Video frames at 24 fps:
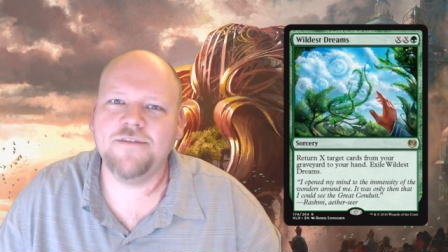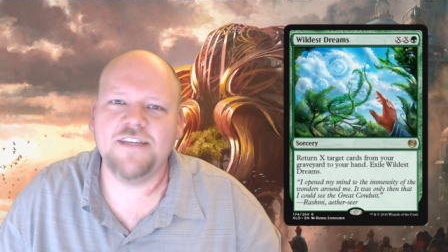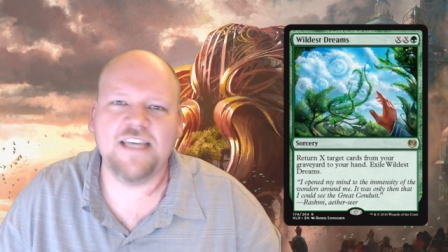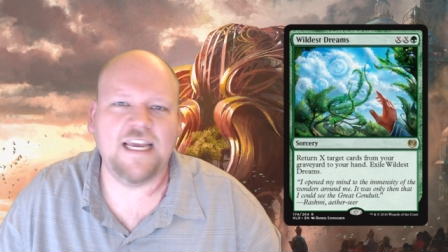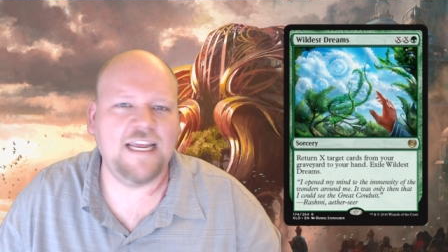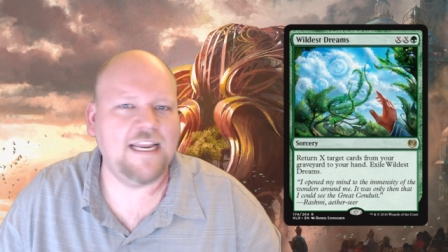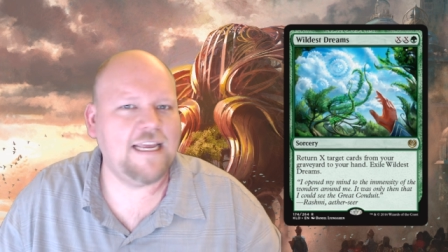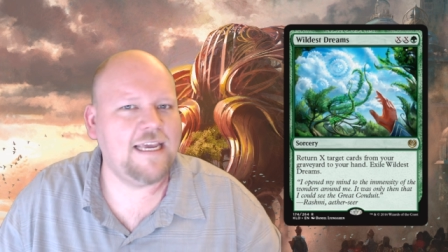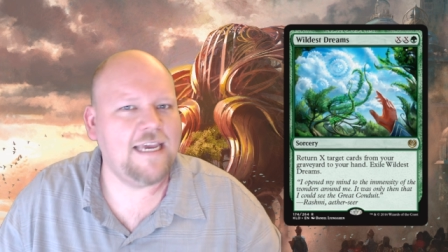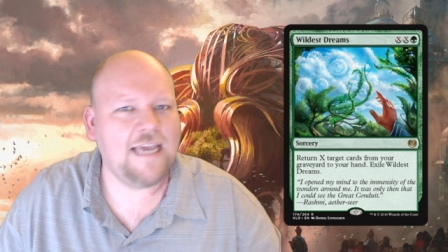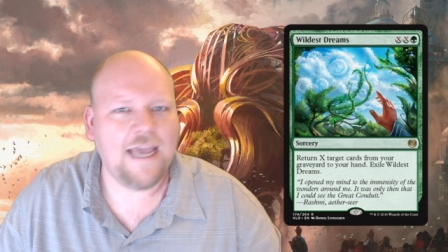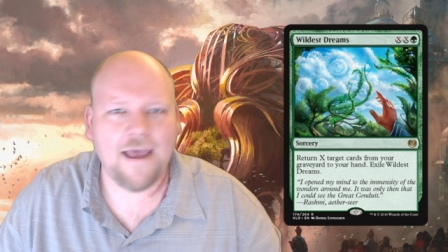
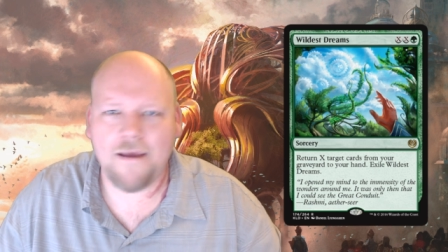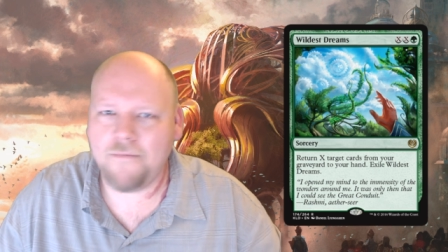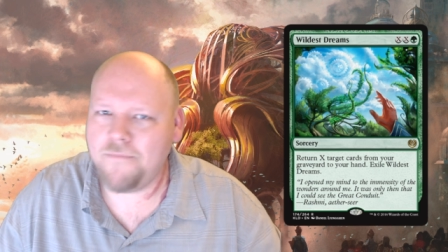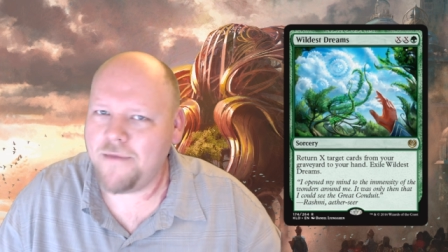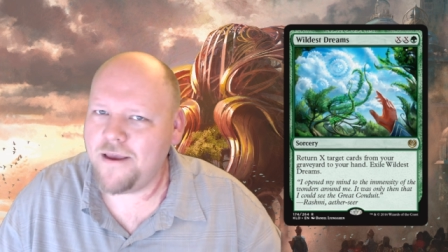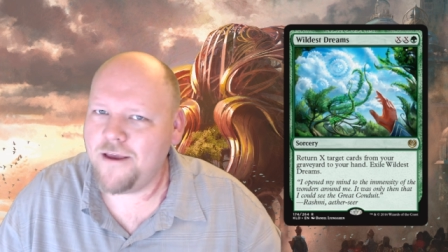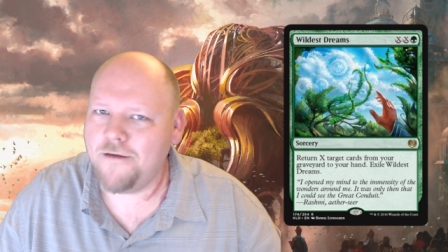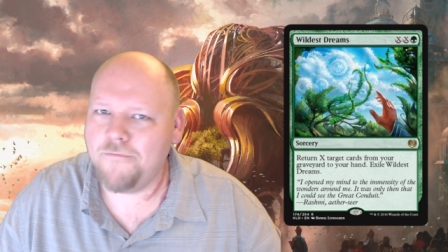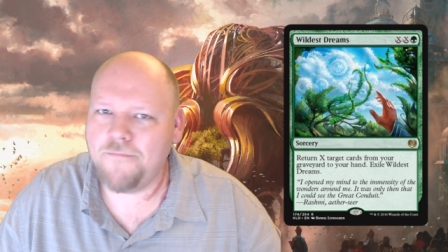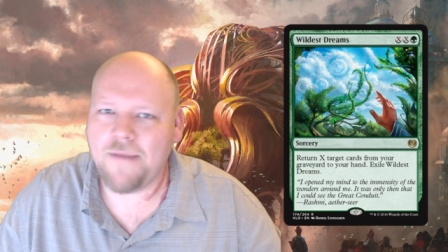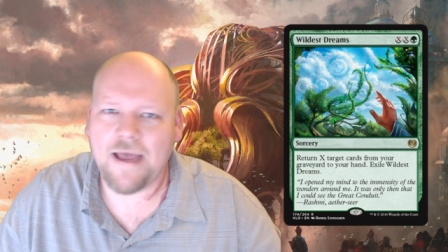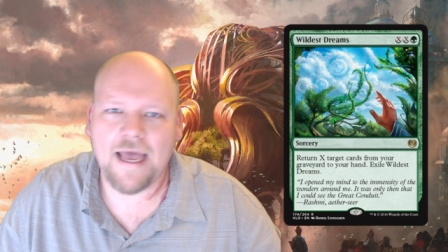It kept
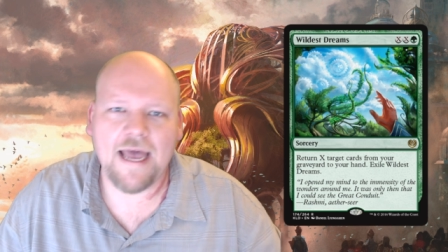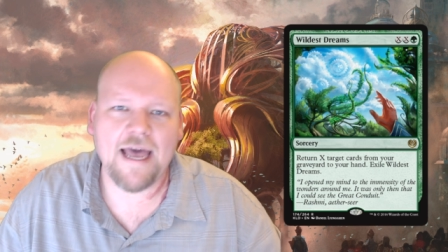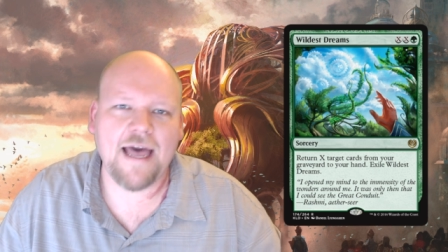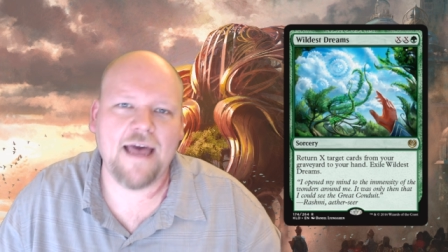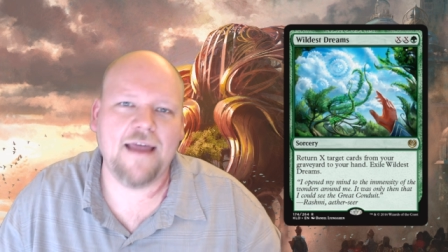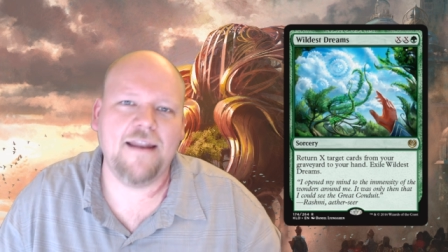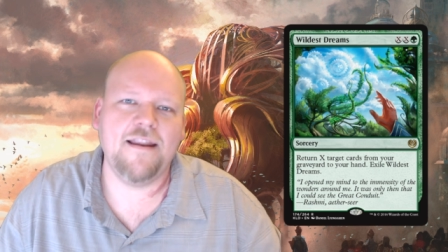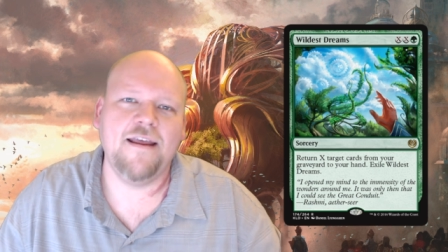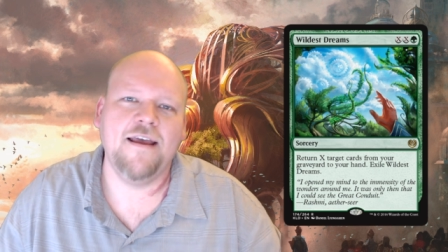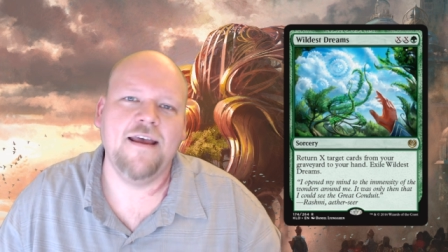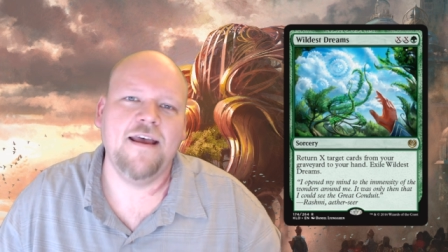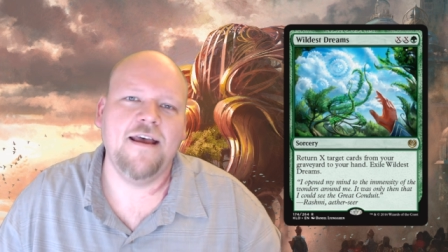being
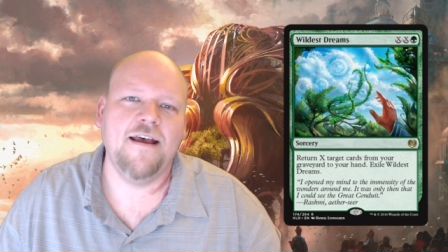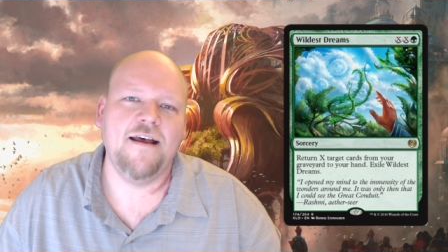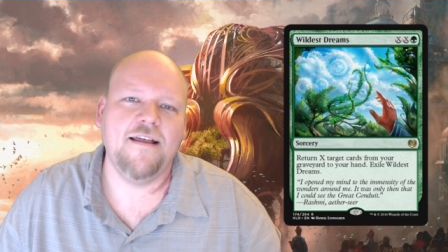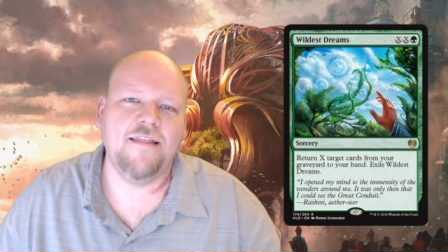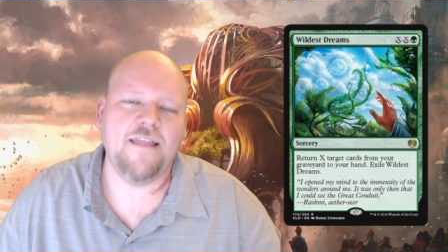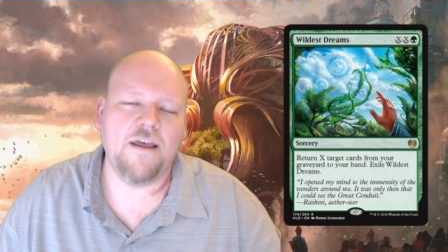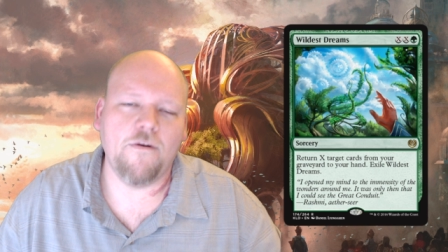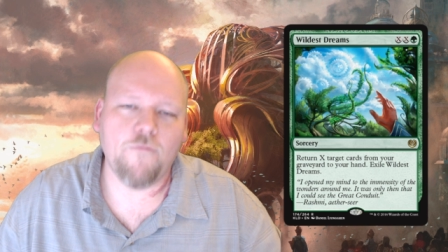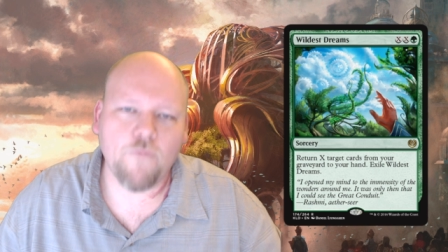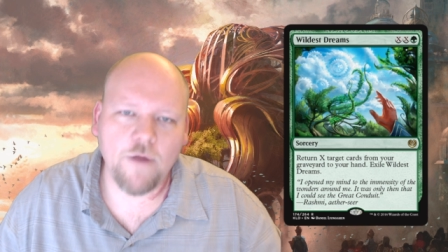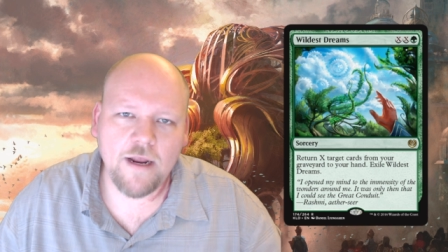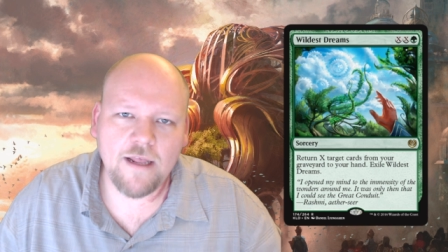bad
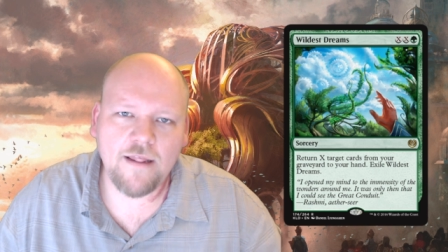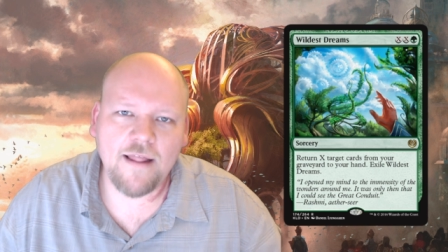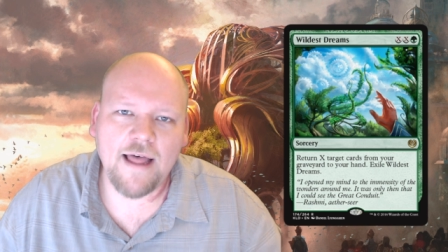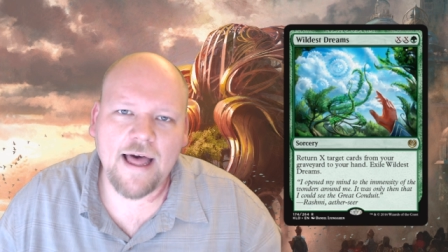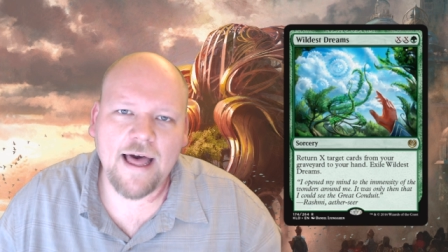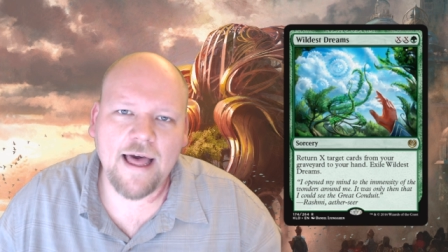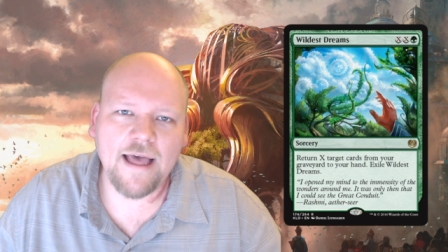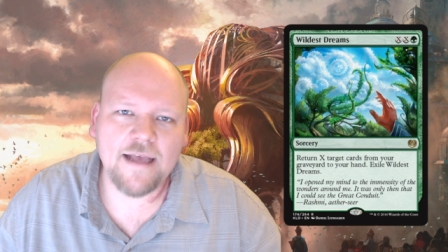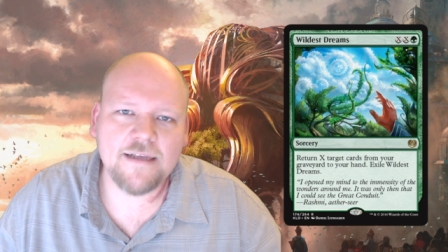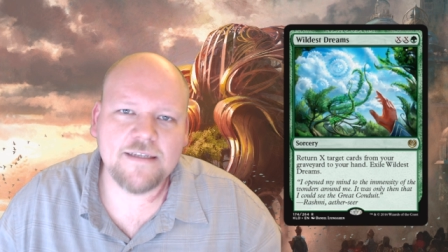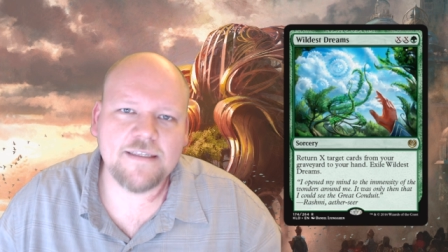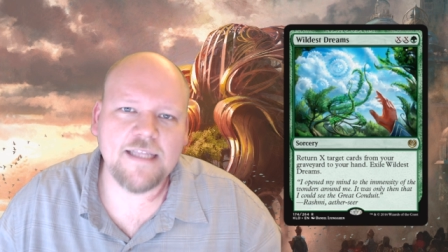they
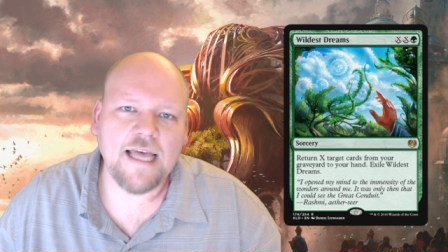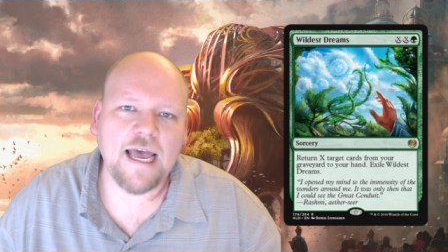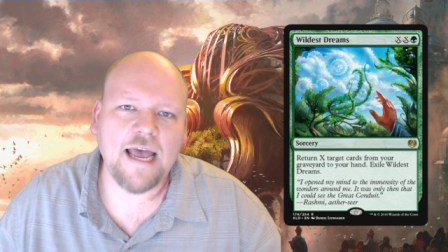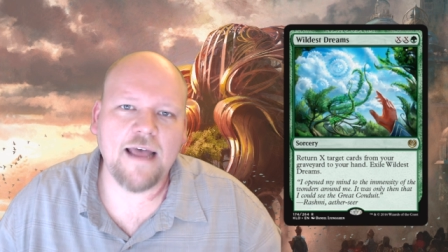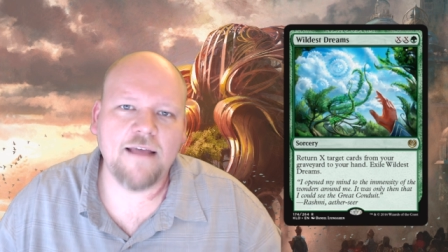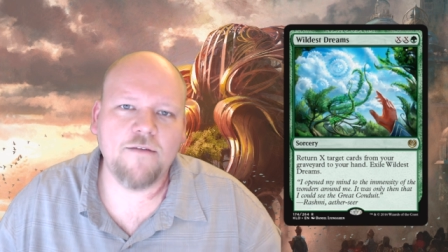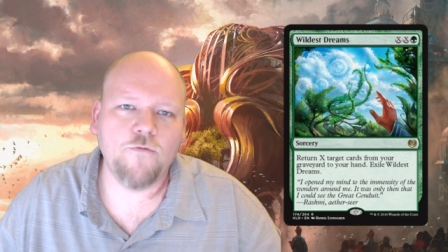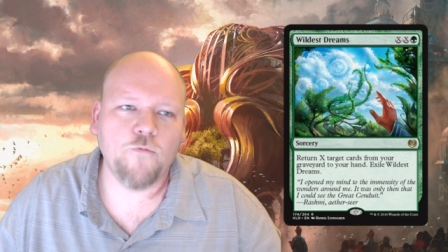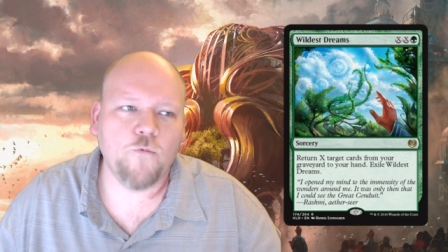realize that